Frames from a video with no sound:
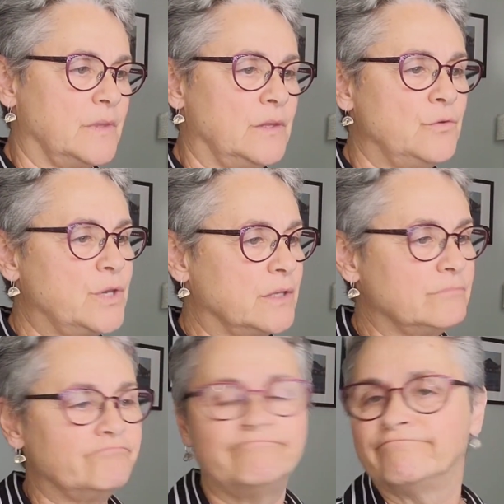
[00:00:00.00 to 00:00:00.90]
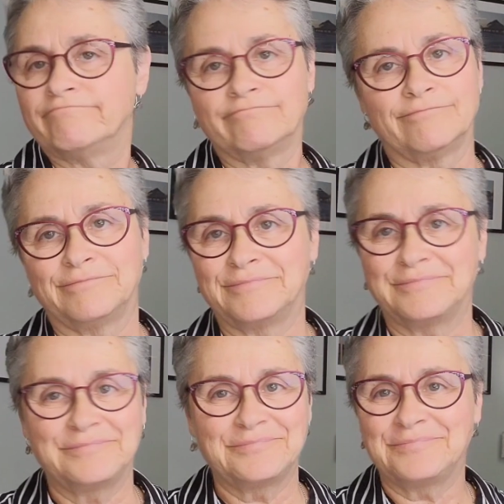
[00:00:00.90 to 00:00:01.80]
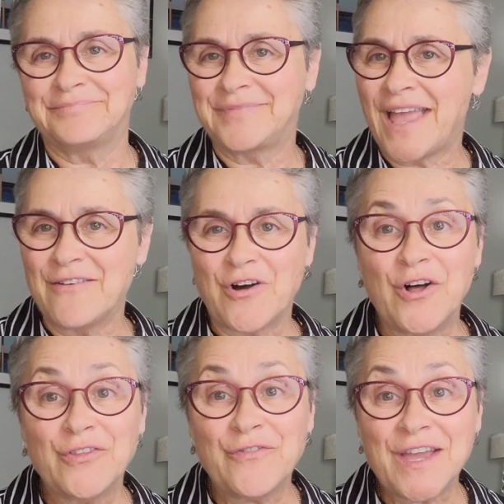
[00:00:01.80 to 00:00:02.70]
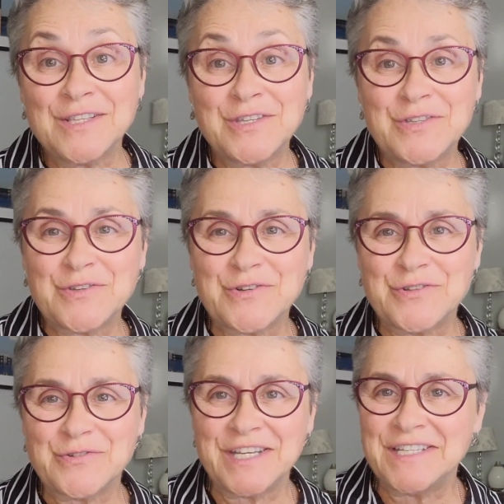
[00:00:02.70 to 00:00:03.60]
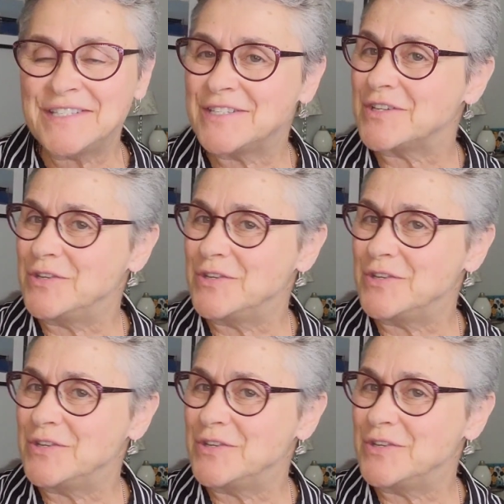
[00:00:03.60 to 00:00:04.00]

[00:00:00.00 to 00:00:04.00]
You can have all the fancy surgeries,